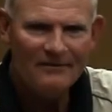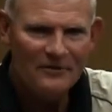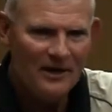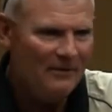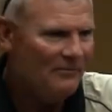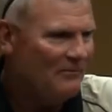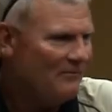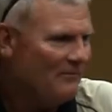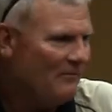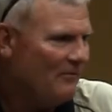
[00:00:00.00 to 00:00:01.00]
team
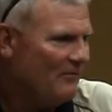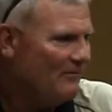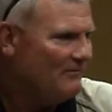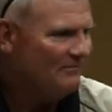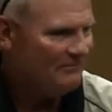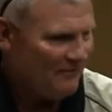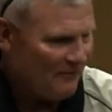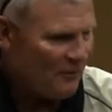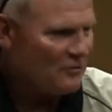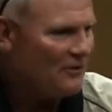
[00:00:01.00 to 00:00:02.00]
from
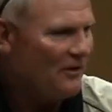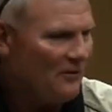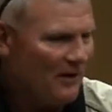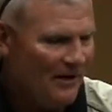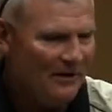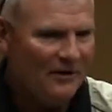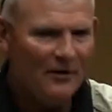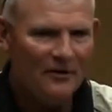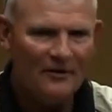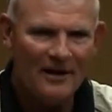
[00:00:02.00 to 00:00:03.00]
first year to the end of the
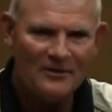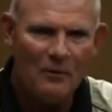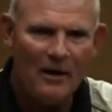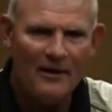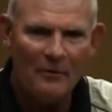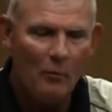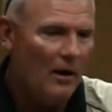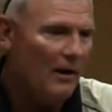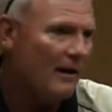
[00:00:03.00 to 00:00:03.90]
year, and that's why they won.